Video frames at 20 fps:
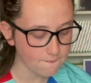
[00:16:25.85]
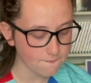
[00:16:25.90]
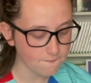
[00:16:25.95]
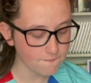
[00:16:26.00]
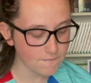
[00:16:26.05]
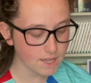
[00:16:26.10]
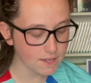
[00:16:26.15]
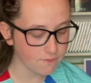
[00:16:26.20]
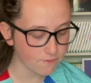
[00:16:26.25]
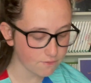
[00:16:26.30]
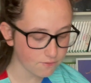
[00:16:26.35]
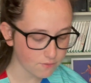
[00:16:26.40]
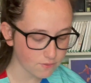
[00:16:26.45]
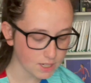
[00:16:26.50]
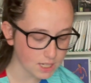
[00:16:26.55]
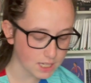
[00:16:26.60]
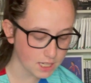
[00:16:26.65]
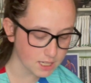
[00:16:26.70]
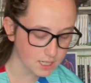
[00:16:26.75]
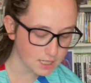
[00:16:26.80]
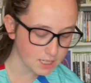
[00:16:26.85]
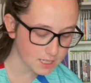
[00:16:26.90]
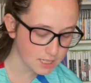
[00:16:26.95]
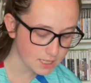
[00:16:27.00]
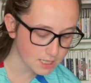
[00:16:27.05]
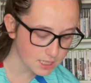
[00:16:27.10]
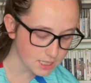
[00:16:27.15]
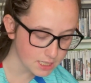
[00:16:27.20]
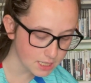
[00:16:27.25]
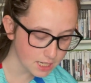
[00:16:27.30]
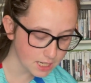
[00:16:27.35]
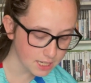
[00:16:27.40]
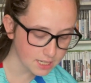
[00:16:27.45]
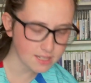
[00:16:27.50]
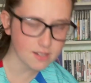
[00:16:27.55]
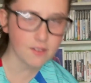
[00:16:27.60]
56,